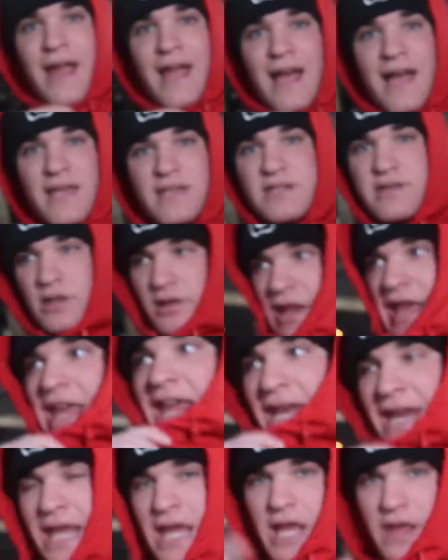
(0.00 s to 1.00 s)
right, guys, the
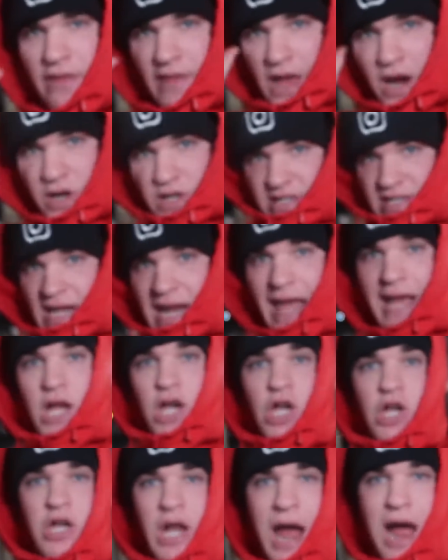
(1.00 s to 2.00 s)
lady in there said I
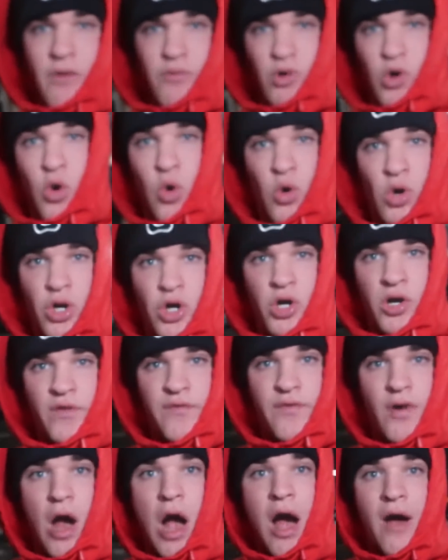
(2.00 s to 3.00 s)
could not record
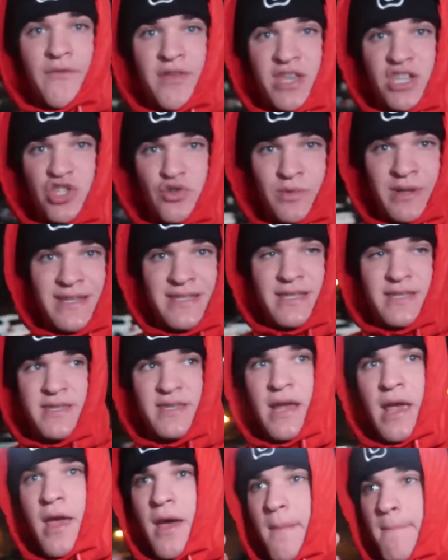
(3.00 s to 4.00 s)
her for obvious
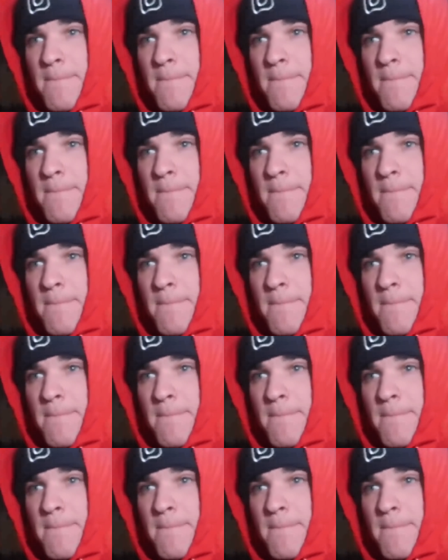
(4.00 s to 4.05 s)
reasons,